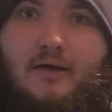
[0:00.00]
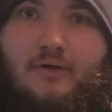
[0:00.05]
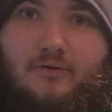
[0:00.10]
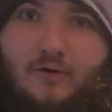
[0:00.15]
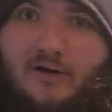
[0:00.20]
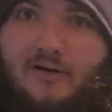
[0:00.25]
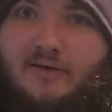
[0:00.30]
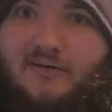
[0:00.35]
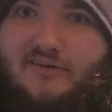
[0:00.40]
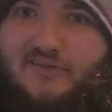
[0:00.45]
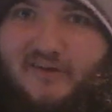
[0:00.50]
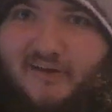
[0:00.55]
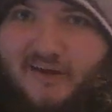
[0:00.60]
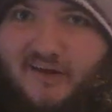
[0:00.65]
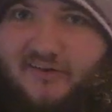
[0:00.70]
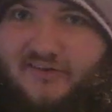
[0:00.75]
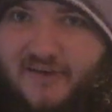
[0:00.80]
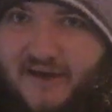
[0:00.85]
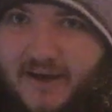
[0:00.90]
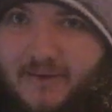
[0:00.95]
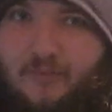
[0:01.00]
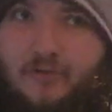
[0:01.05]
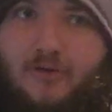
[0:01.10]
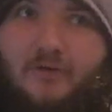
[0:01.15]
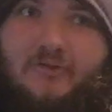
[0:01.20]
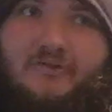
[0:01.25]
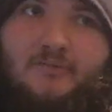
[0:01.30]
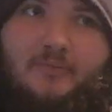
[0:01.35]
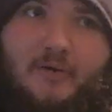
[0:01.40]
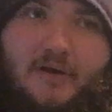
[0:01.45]
Rollins against
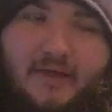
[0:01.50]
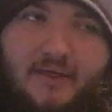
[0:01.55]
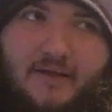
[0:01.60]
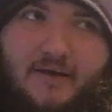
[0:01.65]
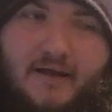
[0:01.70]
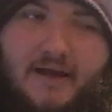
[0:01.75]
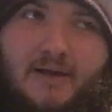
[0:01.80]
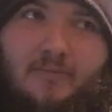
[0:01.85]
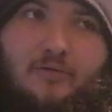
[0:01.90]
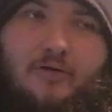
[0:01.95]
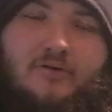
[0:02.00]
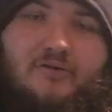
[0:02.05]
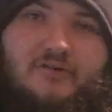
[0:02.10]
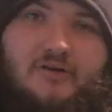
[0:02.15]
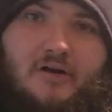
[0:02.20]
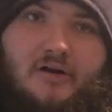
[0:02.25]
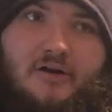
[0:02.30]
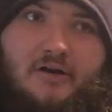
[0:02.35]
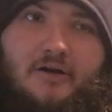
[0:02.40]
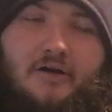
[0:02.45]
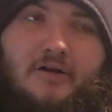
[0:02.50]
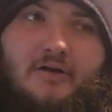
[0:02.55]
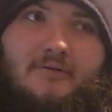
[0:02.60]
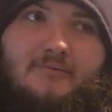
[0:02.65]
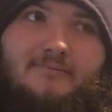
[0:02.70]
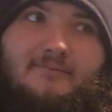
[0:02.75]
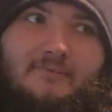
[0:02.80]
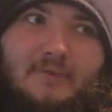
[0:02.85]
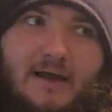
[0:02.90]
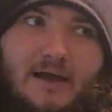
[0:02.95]
Ambrose, but then Ambrose got hurt